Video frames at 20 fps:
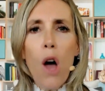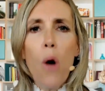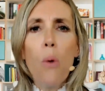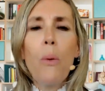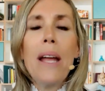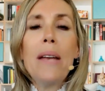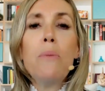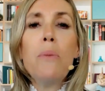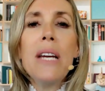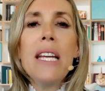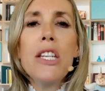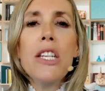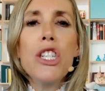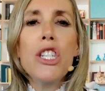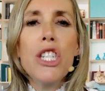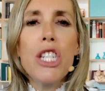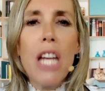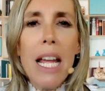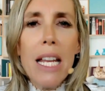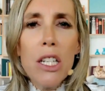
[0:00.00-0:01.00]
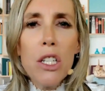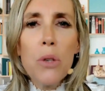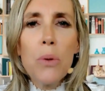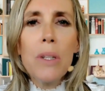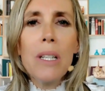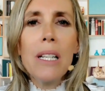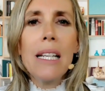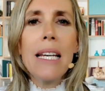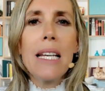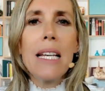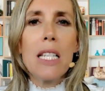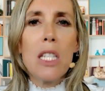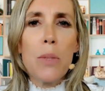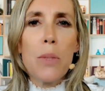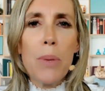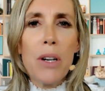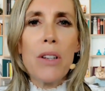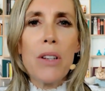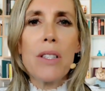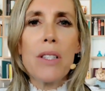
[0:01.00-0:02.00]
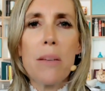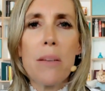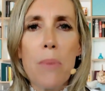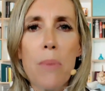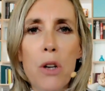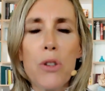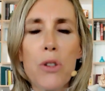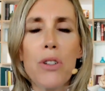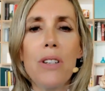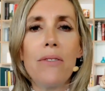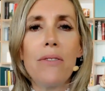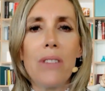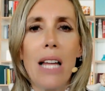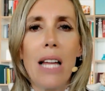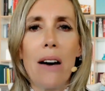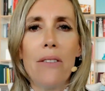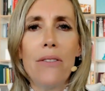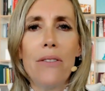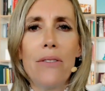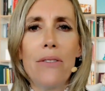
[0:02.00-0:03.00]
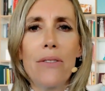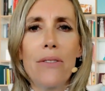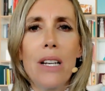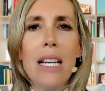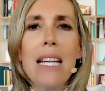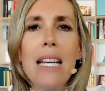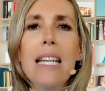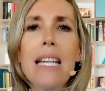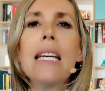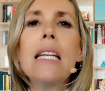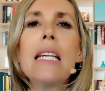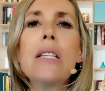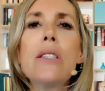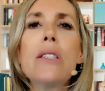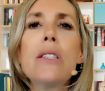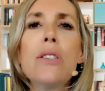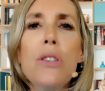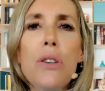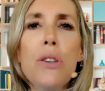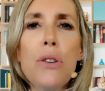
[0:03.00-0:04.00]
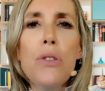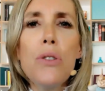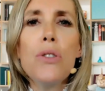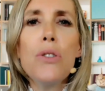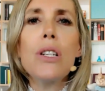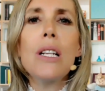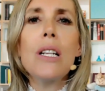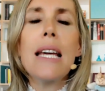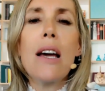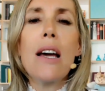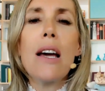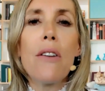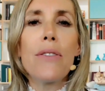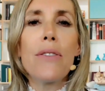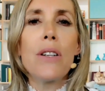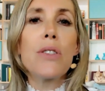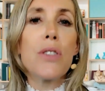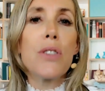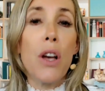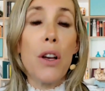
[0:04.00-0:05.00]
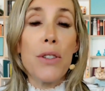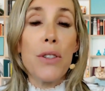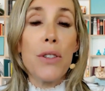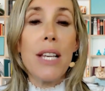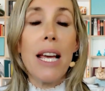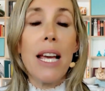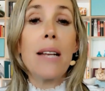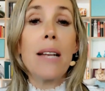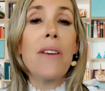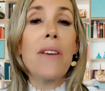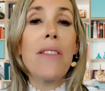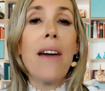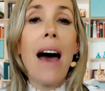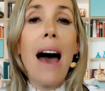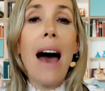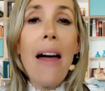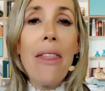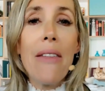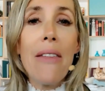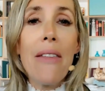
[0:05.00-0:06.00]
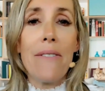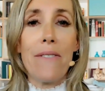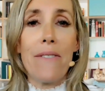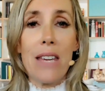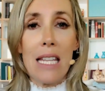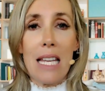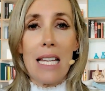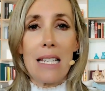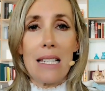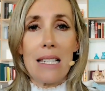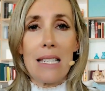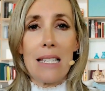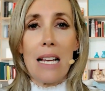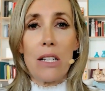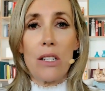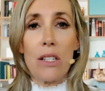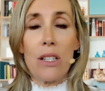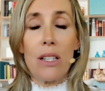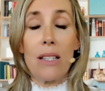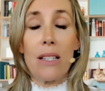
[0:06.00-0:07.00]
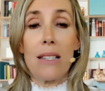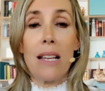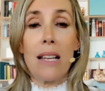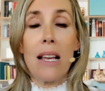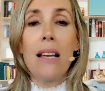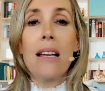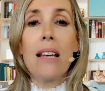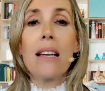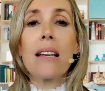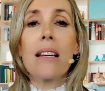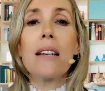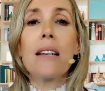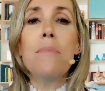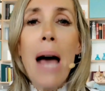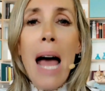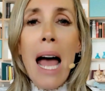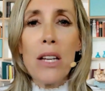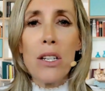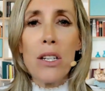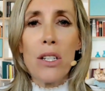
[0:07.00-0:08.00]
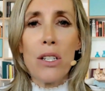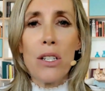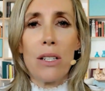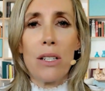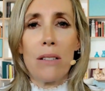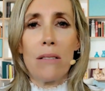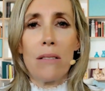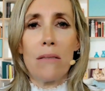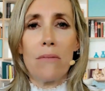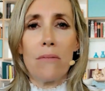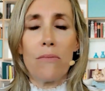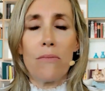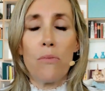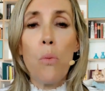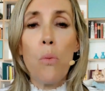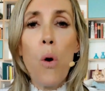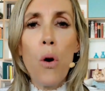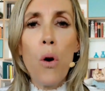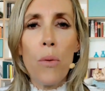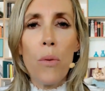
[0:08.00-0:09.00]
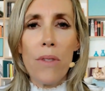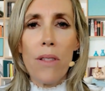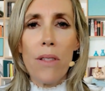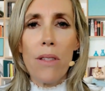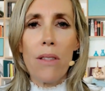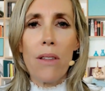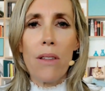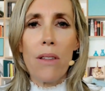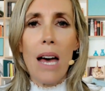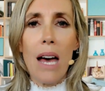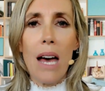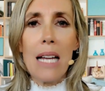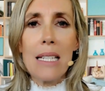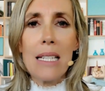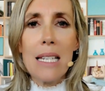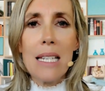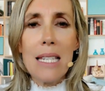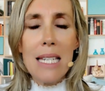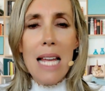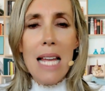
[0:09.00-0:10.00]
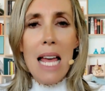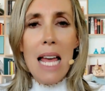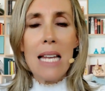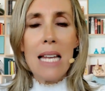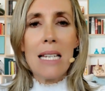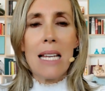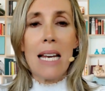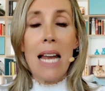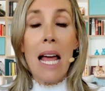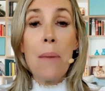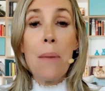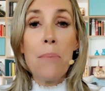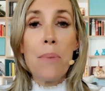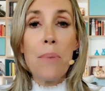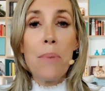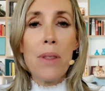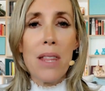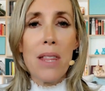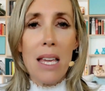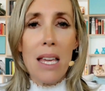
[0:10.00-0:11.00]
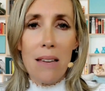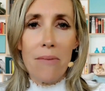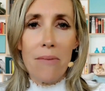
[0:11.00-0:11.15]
When we genuinely experience the emotion of love, it's usually often associated with other feelings such as compassion, warmth, understanding, and empathy.